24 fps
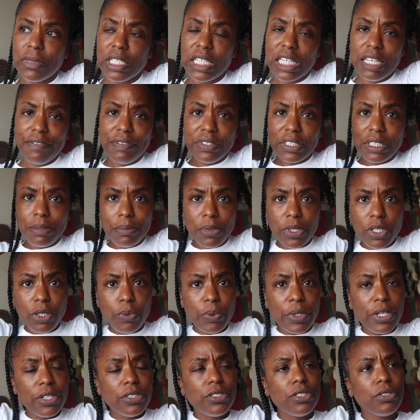if it's something you
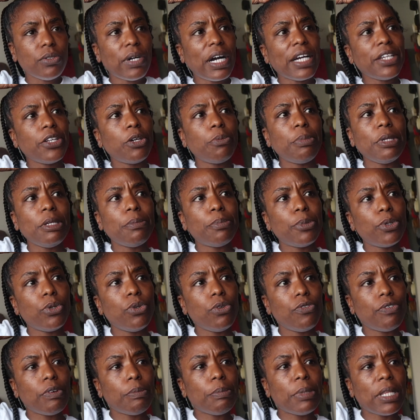wanna do, I know people
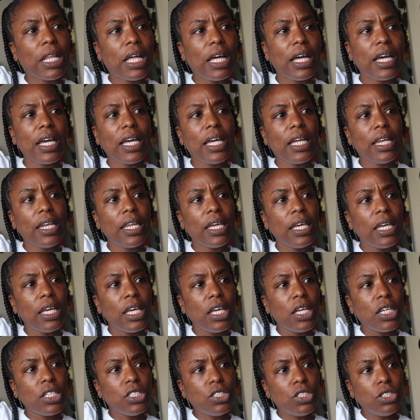who've applied
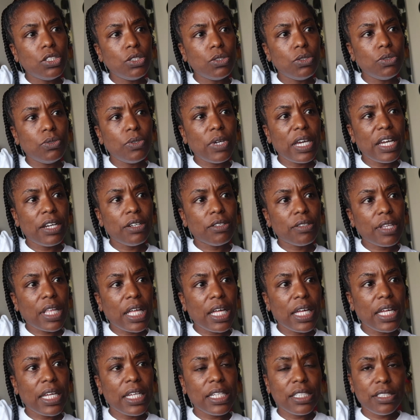to
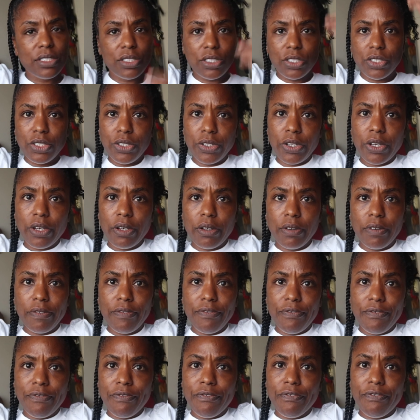airlines, you know,
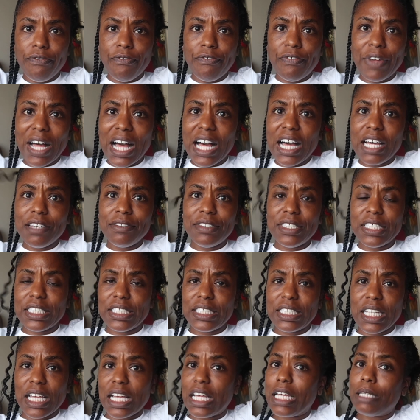5-6
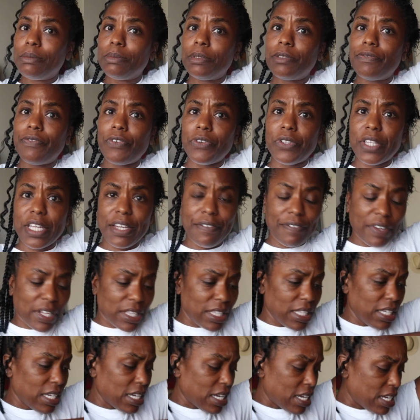times before they
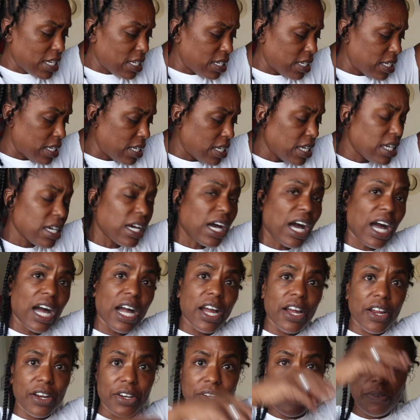finally got
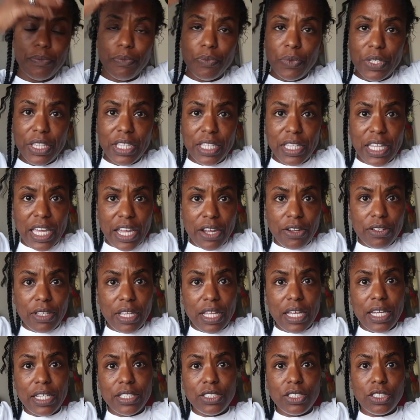hired within the
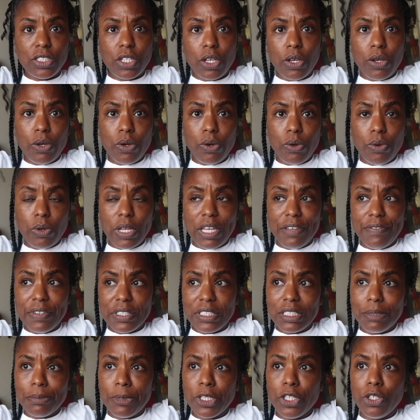airline. So if it's
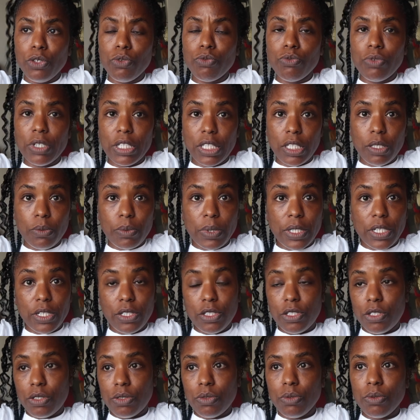something you really want to
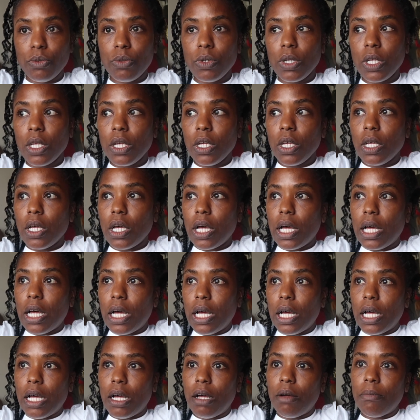do,
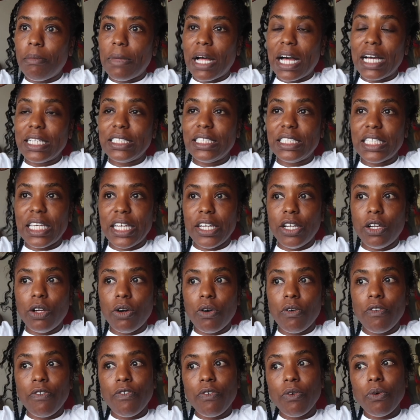I say
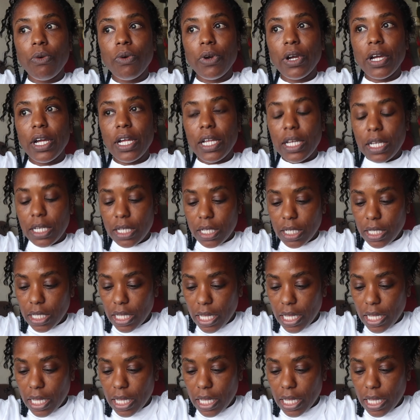go for it.